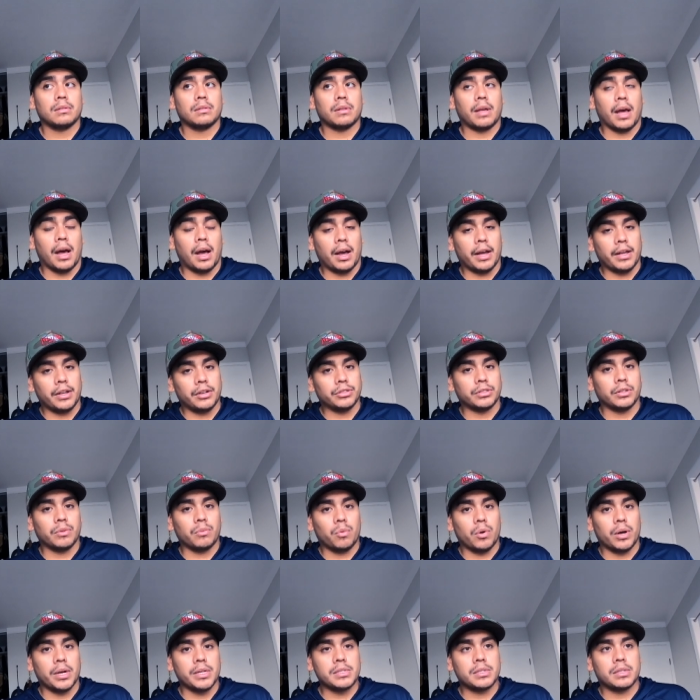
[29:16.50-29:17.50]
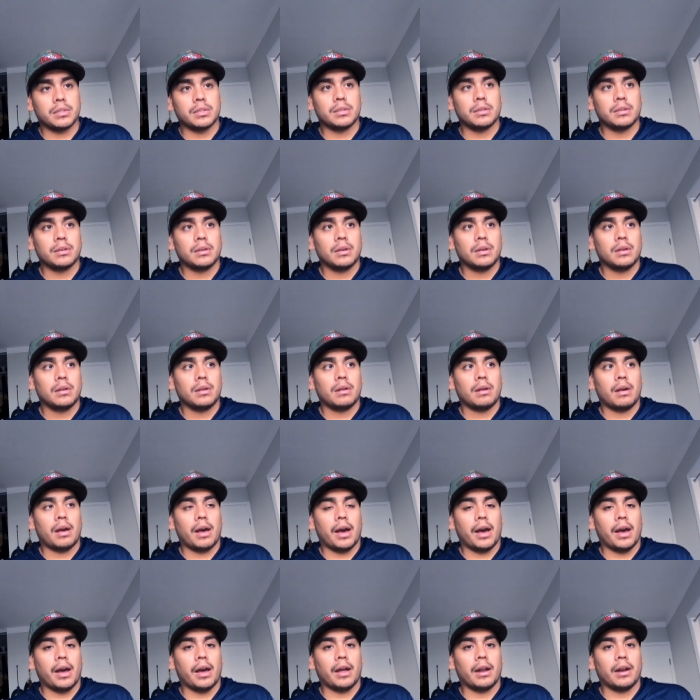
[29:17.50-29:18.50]
Yeah, I used it once,
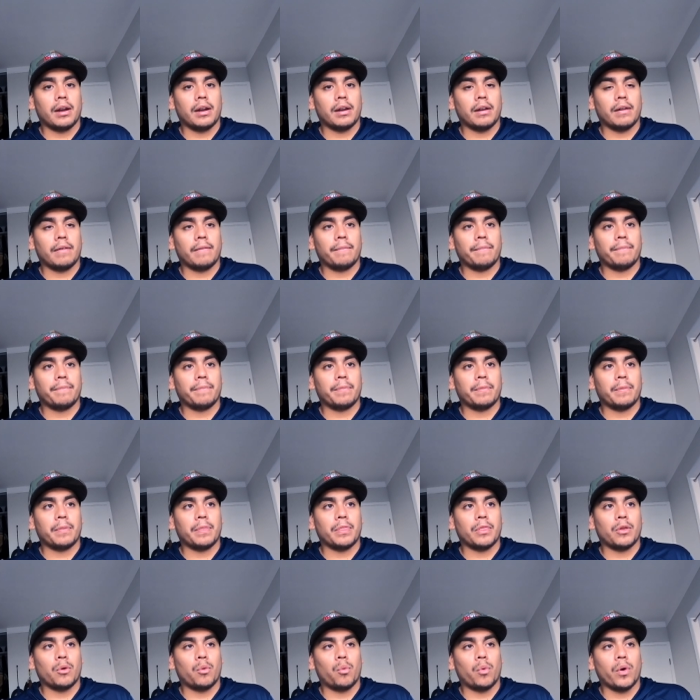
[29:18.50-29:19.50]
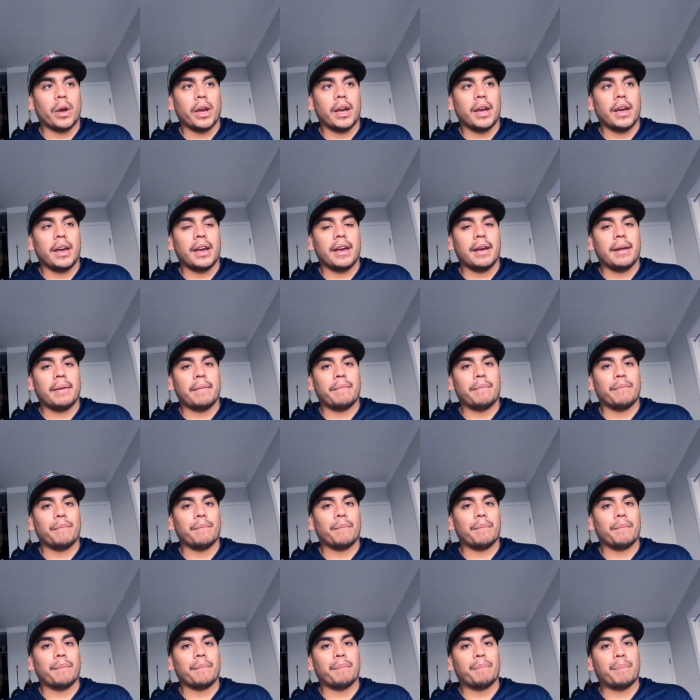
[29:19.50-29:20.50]
and the way it
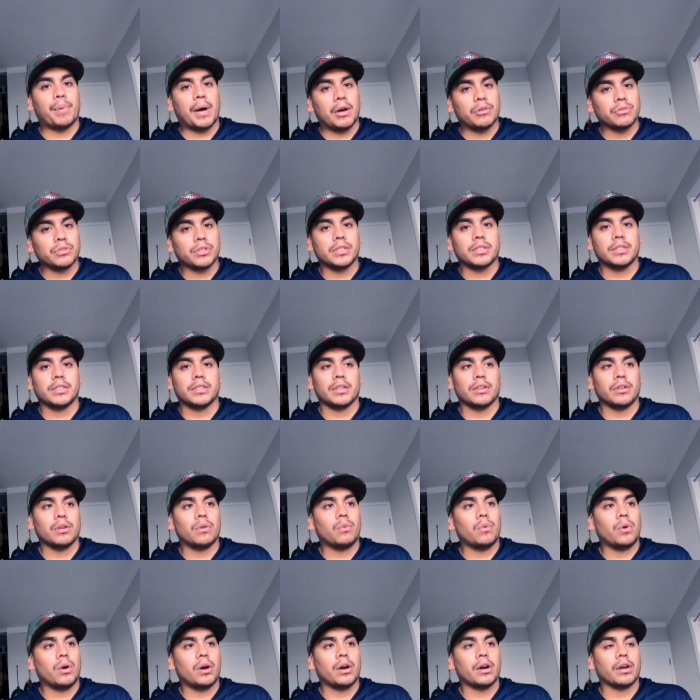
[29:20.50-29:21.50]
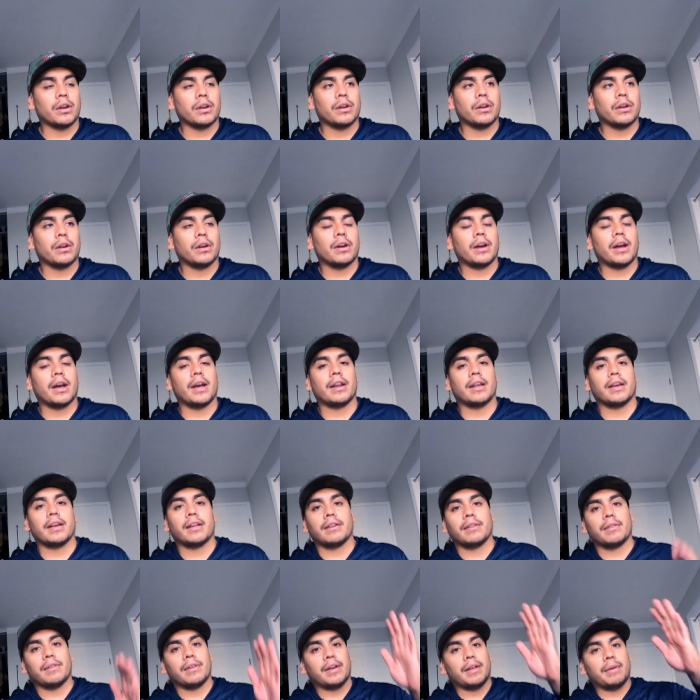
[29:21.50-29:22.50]
bounces in the water and
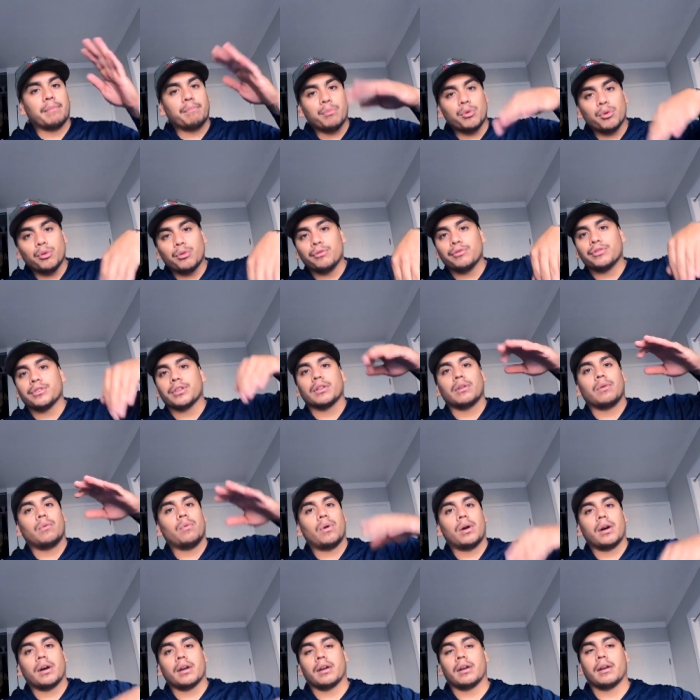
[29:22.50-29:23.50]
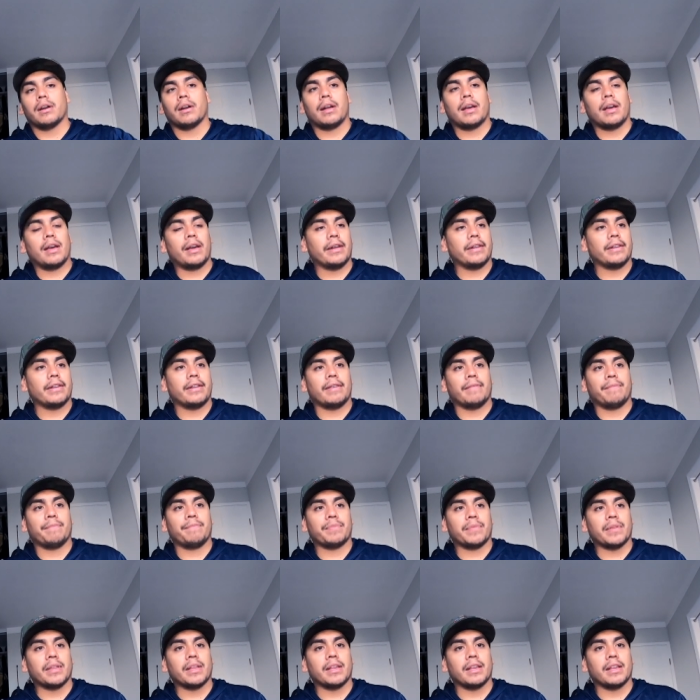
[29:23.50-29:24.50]
it, it moves in the water, it
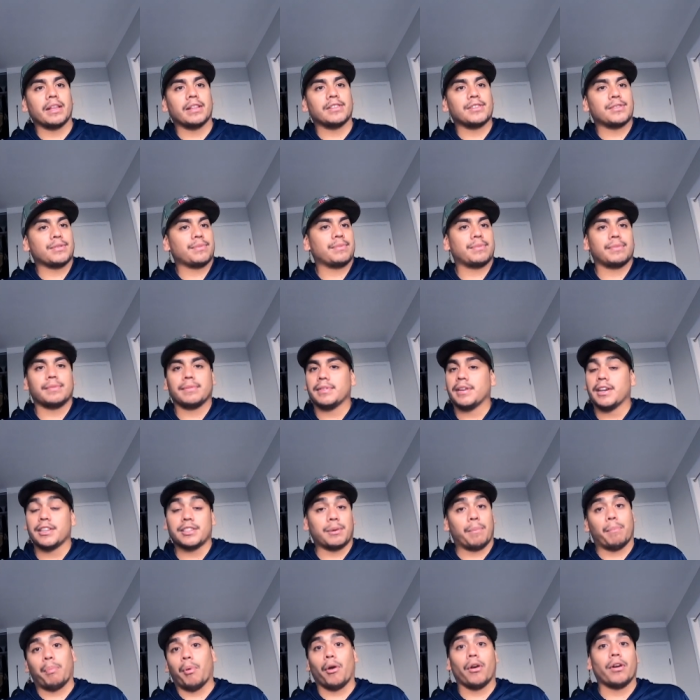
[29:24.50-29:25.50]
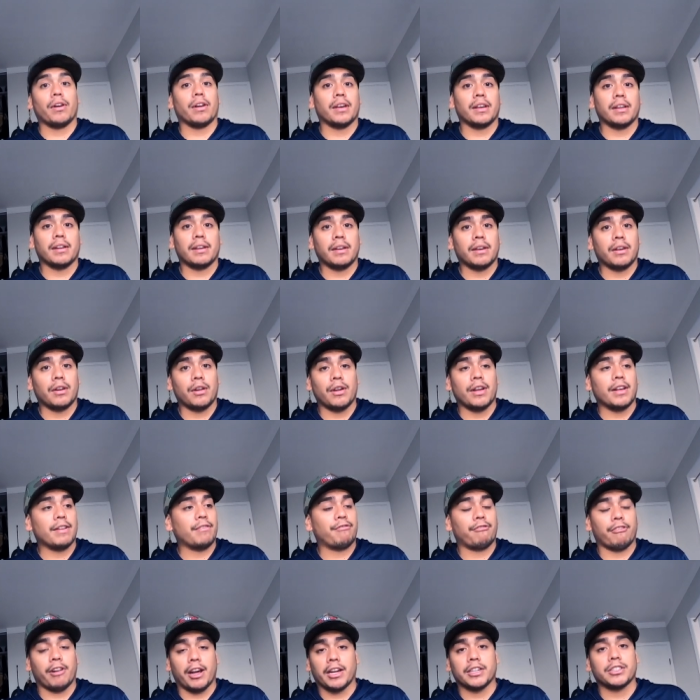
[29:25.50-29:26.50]
it's it's a party. You know, it
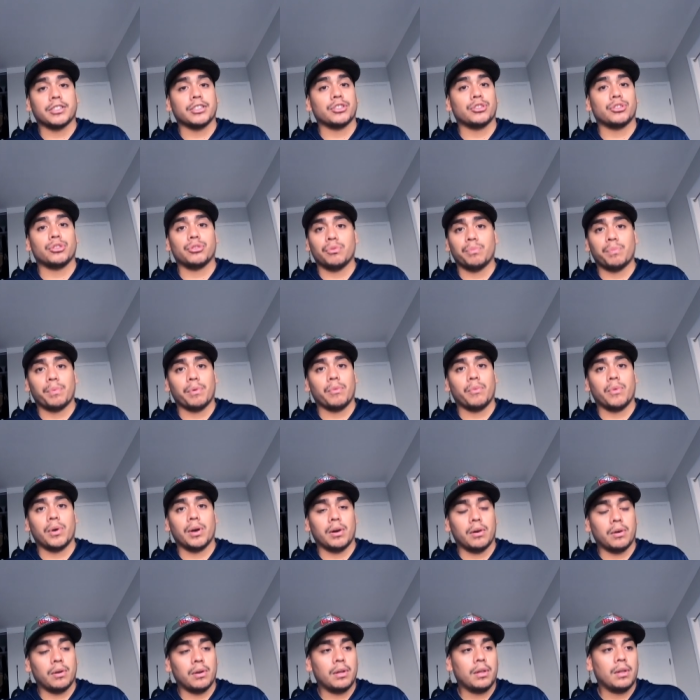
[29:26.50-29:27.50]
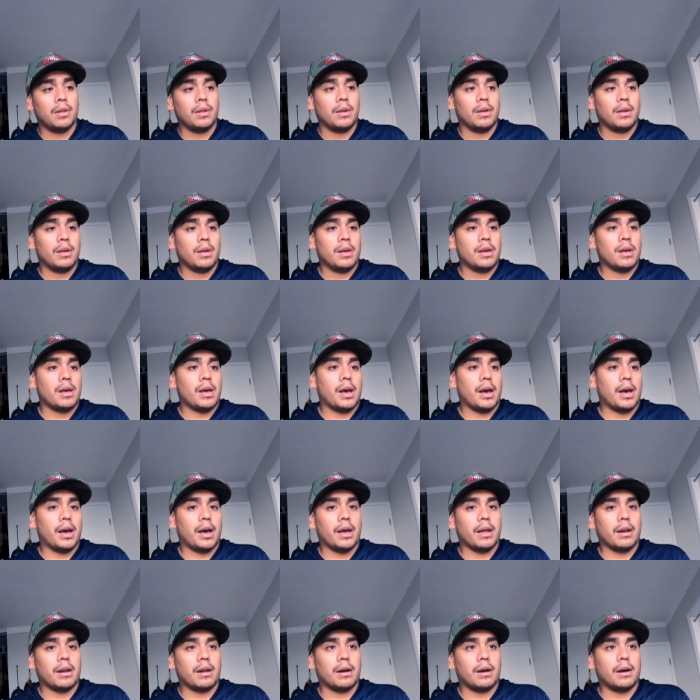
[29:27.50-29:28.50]
flashes super well,
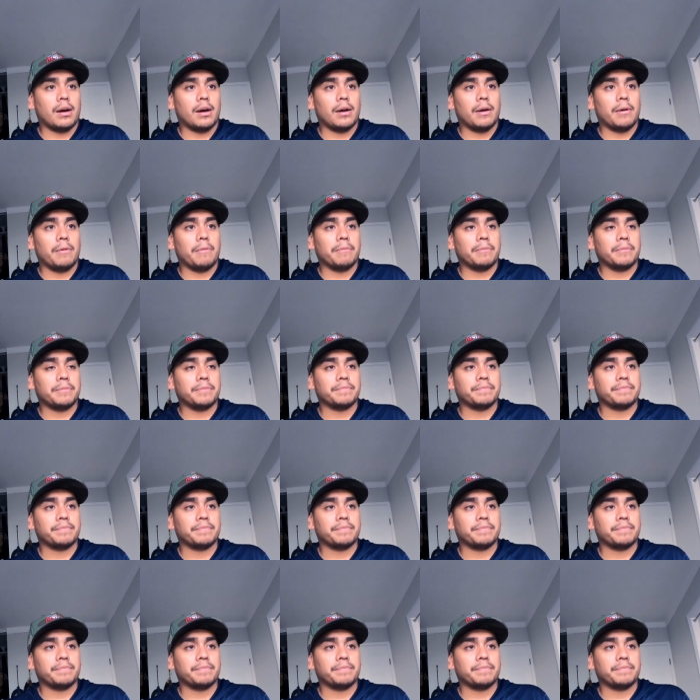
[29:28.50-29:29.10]
and um,